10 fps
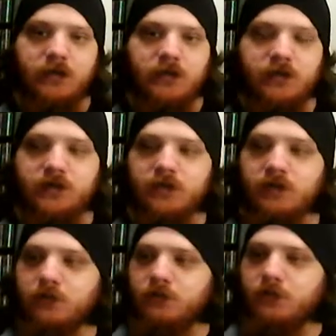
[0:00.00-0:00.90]

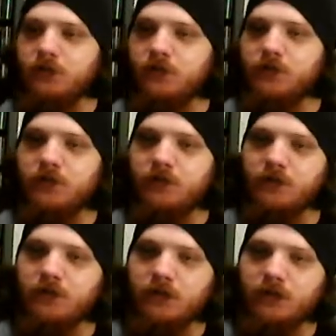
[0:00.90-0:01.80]
So
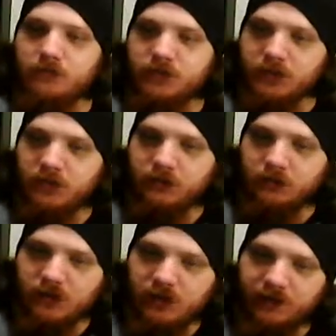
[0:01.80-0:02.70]
I'm just going to do
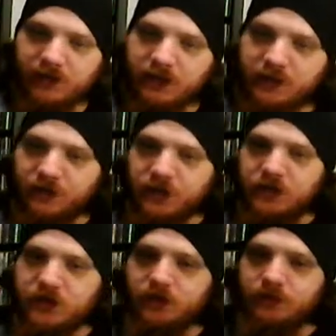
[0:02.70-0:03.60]
the DVDs first.